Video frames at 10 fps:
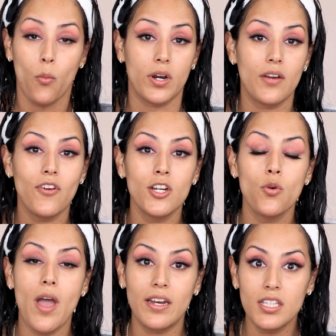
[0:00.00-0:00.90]
Whenever I
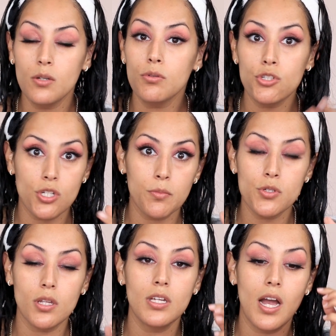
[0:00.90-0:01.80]
do anything with shimmers
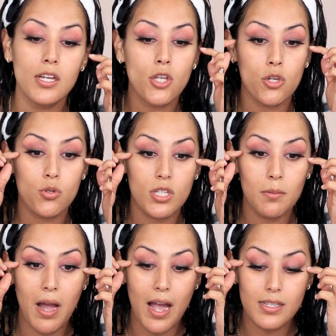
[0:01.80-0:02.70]
on the eyes, usually
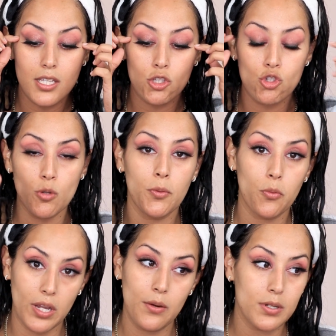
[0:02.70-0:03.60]
my eyes get
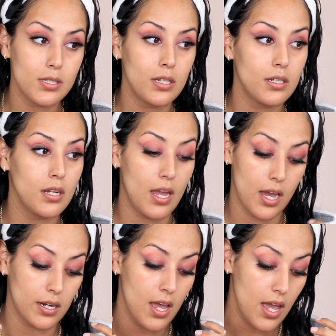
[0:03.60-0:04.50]
super irritated
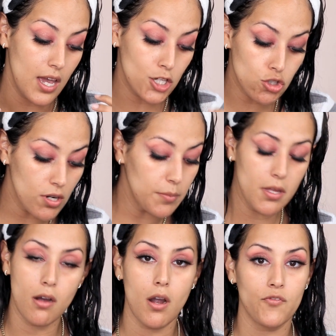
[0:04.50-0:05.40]
and extremely
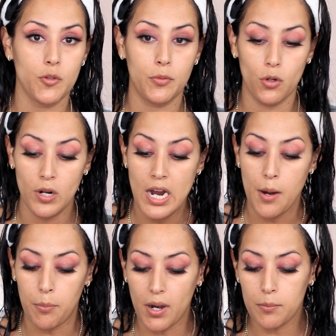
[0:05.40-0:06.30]
uncomfortable.
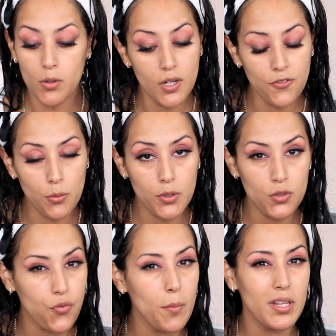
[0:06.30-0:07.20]
But Beauty for
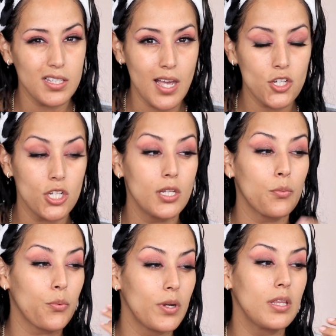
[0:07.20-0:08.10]
Reals formula is
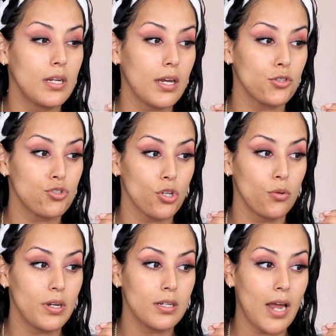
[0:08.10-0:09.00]
actually really nice.
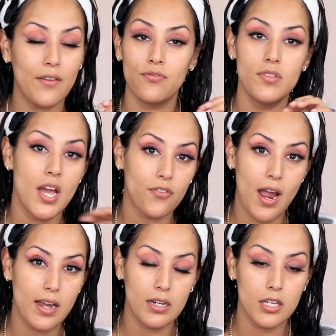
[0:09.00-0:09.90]
So it, I've never
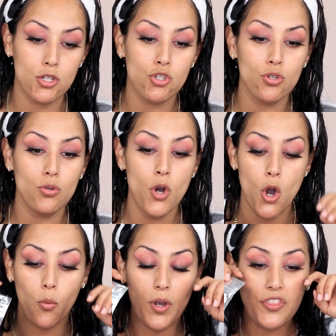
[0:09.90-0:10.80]
had an issue
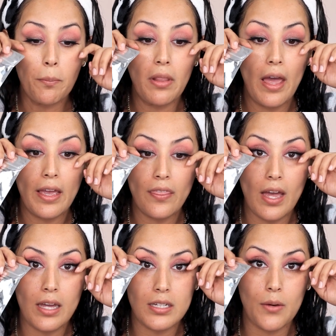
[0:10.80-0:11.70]
with applying
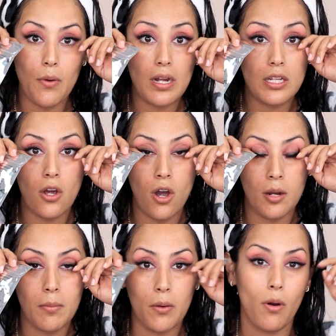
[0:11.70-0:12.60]
that directly on my